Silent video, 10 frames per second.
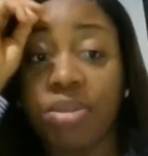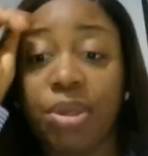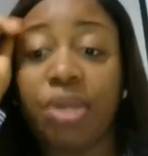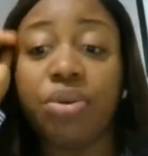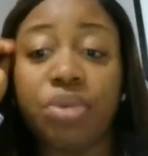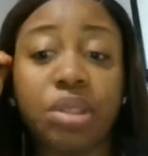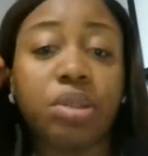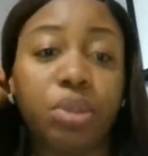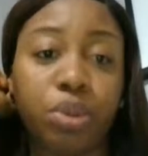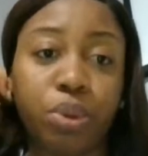was being used
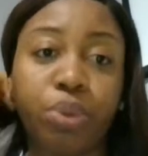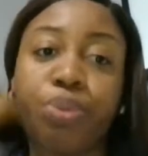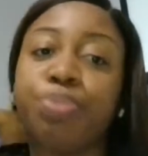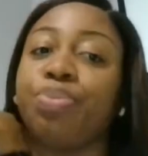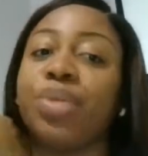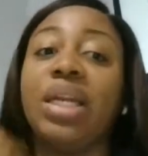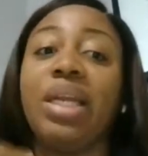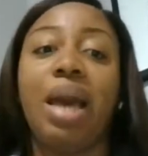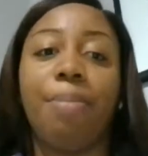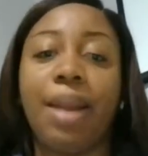in school. It
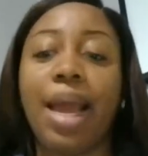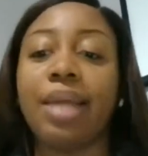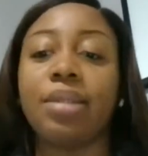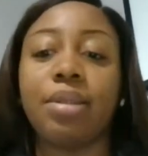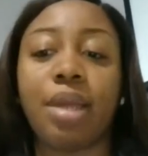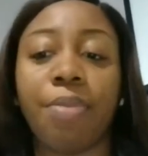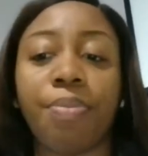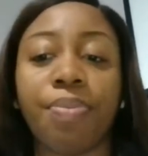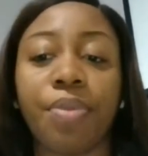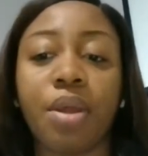didn't apply to them.